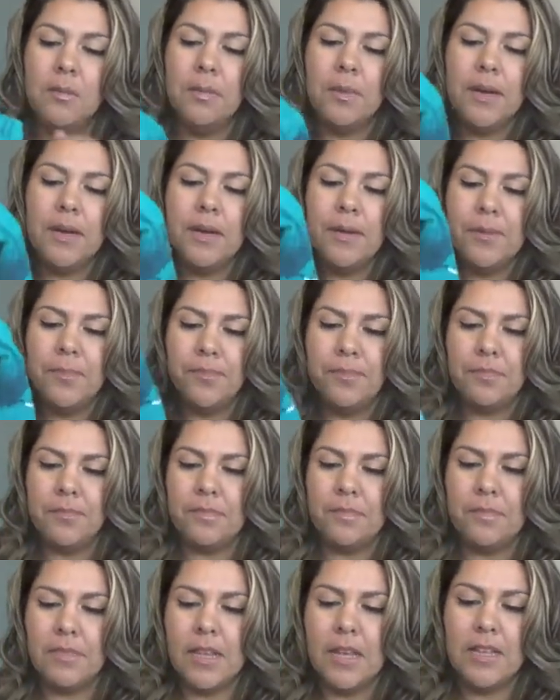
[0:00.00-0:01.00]
but
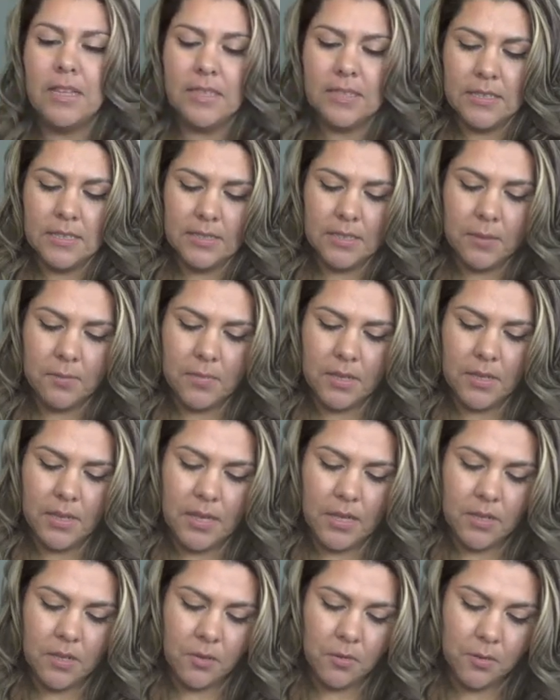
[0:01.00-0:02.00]
at least it's something
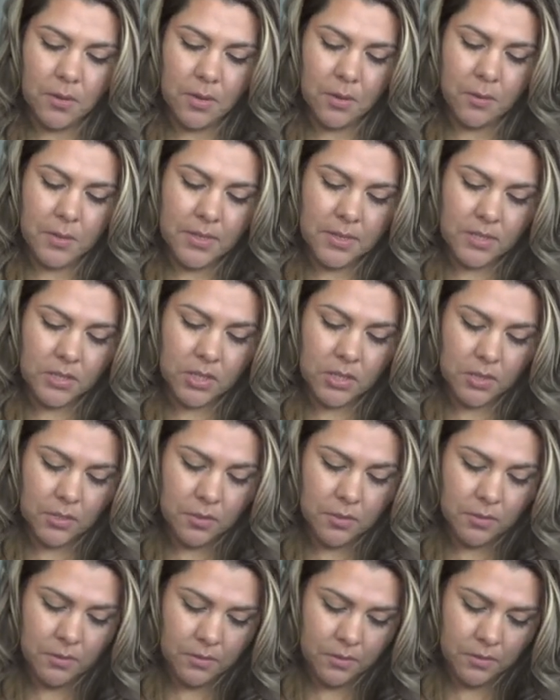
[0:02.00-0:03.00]
he can grow
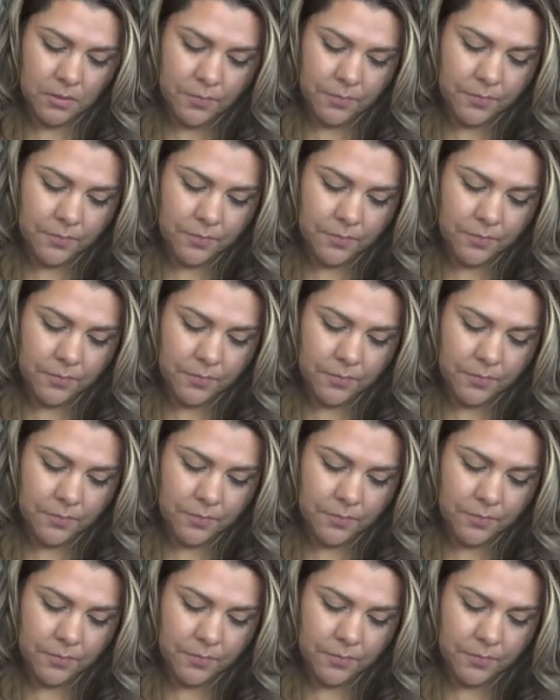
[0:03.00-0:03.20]
into.